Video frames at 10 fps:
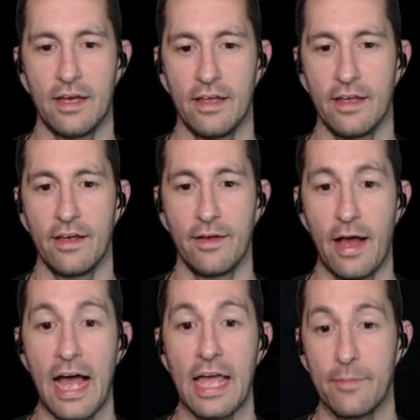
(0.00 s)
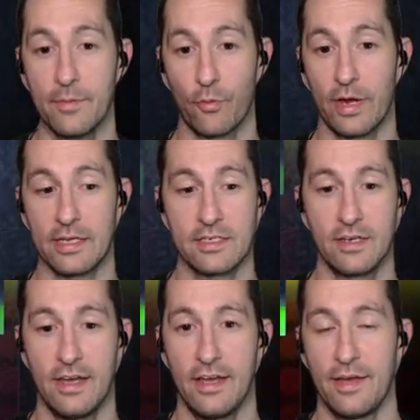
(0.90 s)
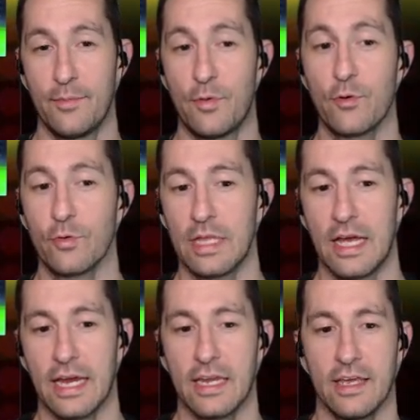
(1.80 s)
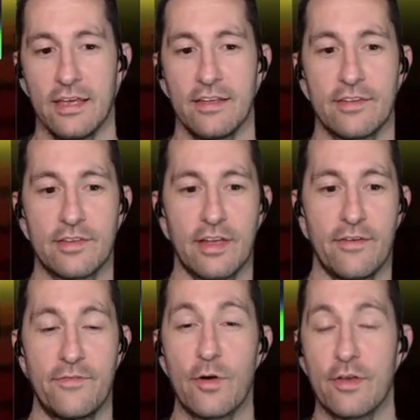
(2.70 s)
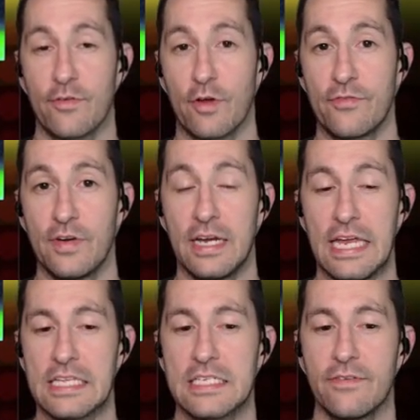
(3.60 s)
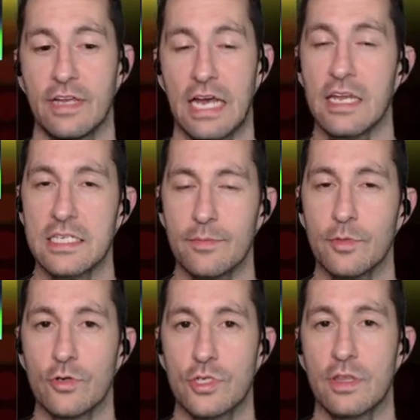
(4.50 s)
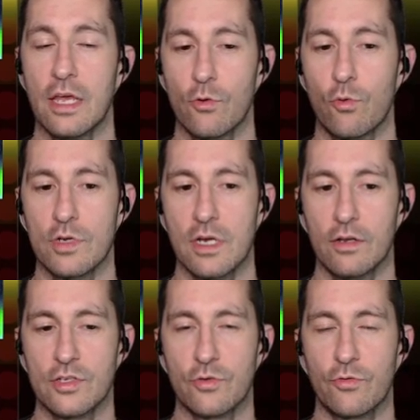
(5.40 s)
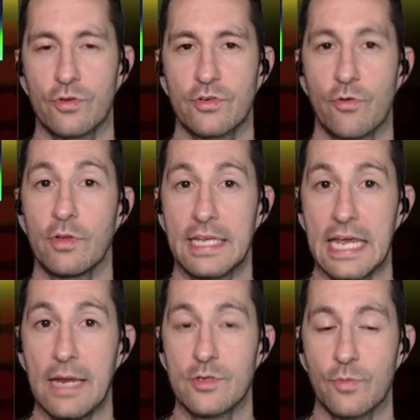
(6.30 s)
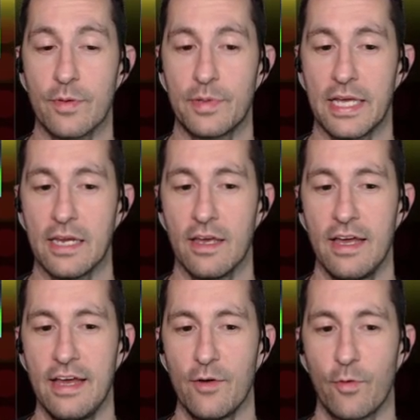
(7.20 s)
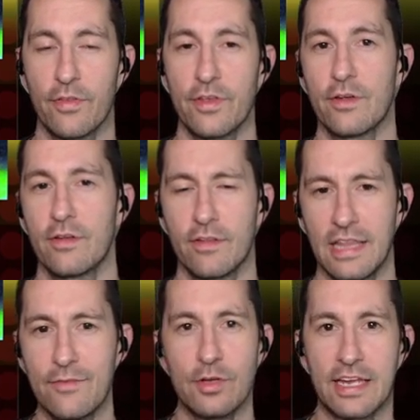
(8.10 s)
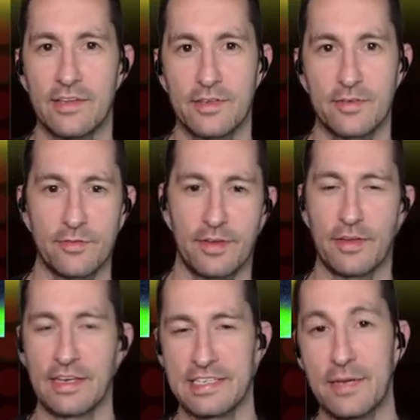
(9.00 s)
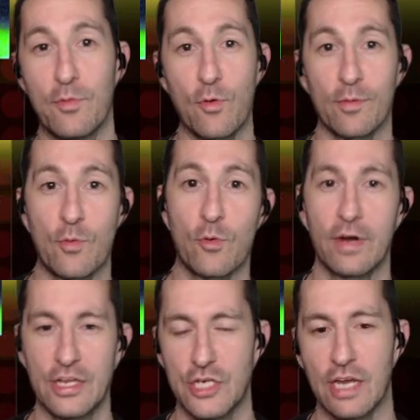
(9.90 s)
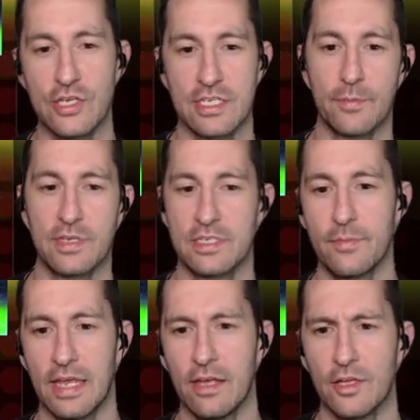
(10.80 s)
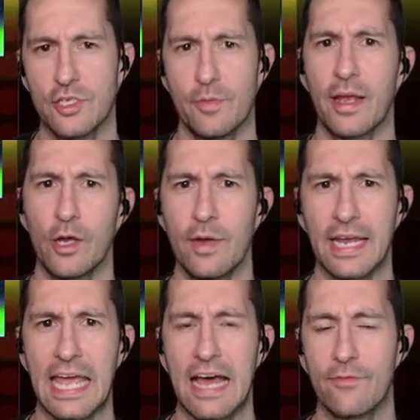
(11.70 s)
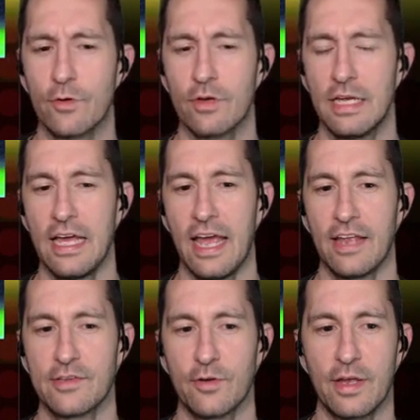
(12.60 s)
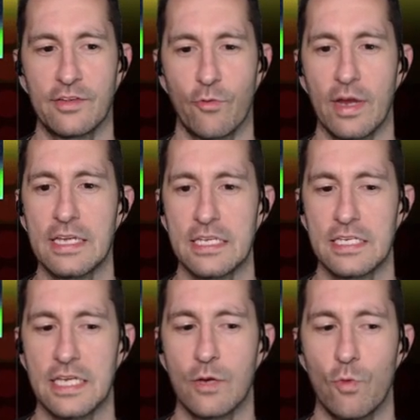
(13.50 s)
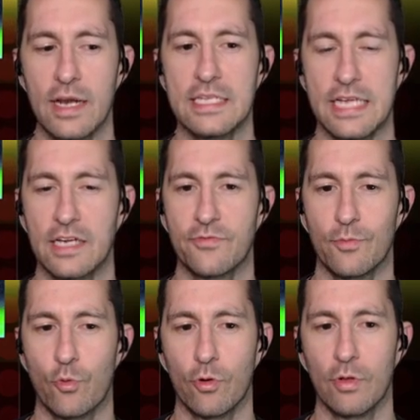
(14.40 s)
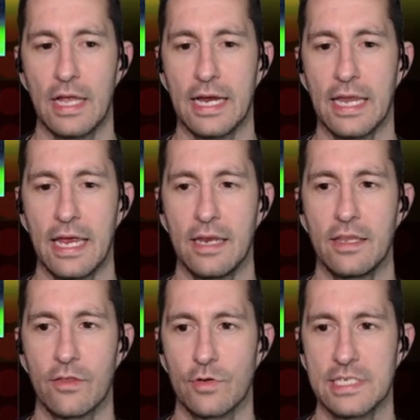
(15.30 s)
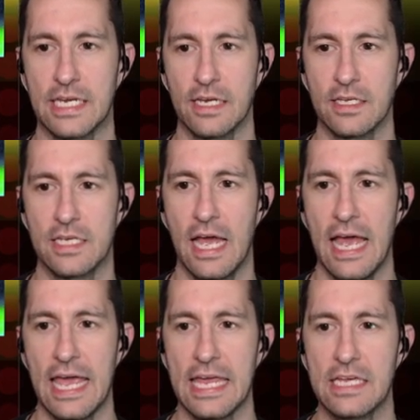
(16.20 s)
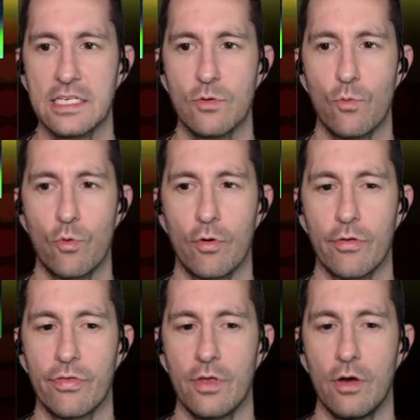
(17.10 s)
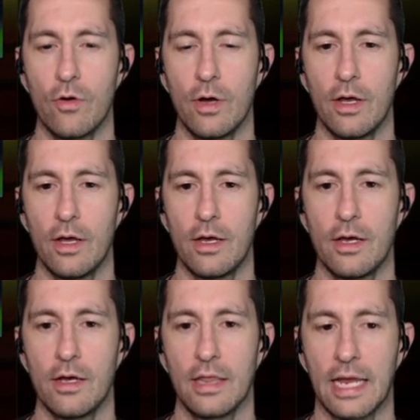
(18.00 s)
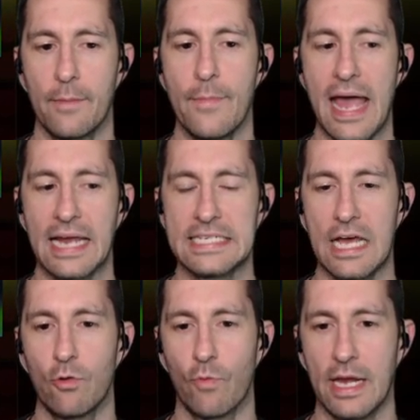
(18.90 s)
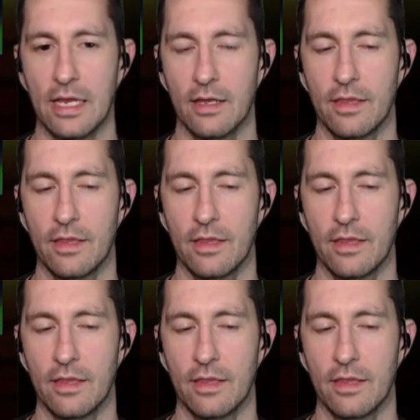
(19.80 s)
I am impressed. Borderline is very, very fun. It's kind of similar to the other horizontal scrolling games we played, where the level gets, you get to see more and more, and it changes up to something else. You might go in a cavern, and so it's great to see what is next for Borderline and the other scenes. Is it worth, though, like a maxed-out rating?